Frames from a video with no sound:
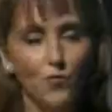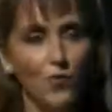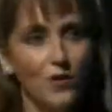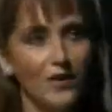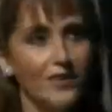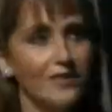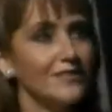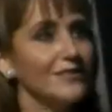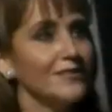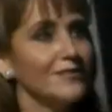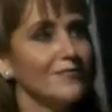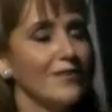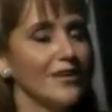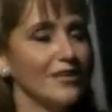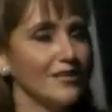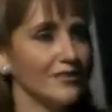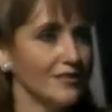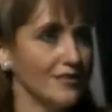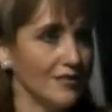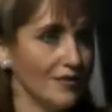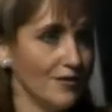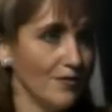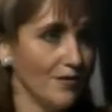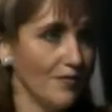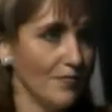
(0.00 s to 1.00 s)
what is
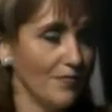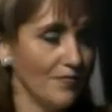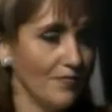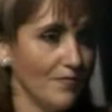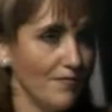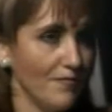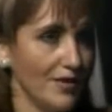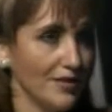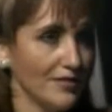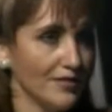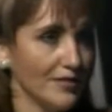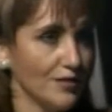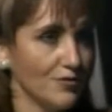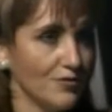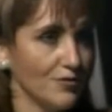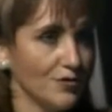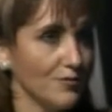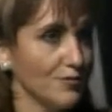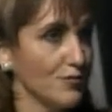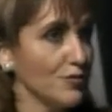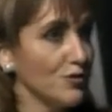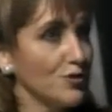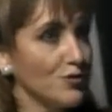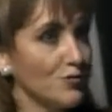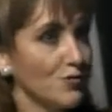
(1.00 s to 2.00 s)
Mexico. Mexico is
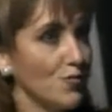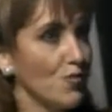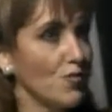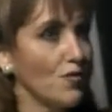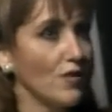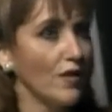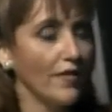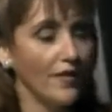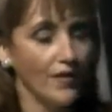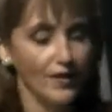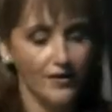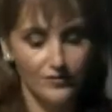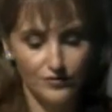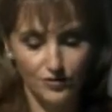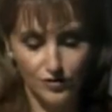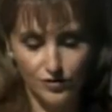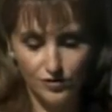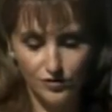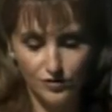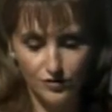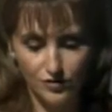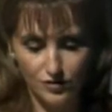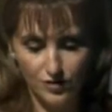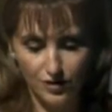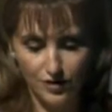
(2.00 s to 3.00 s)
much more than
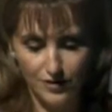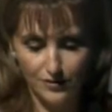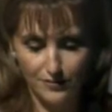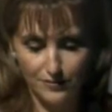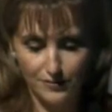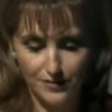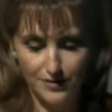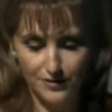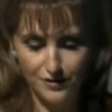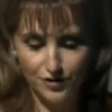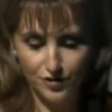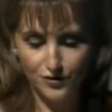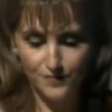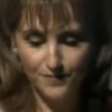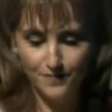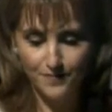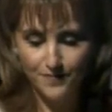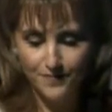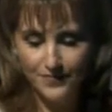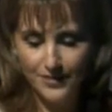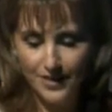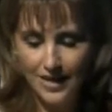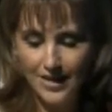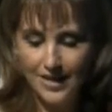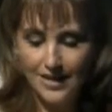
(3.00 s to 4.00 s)
just sun and beach.
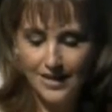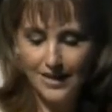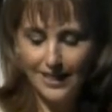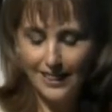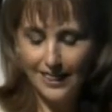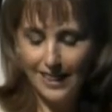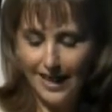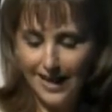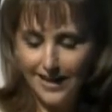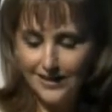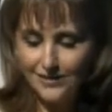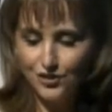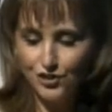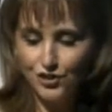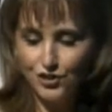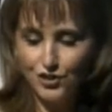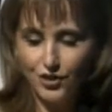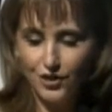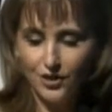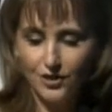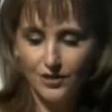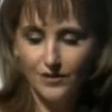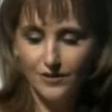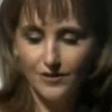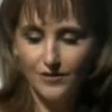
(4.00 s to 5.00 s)
Last
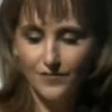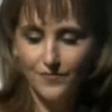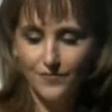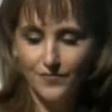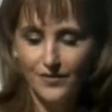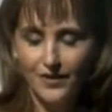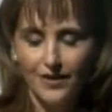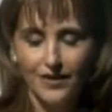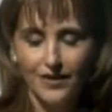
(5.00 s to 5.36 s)
year,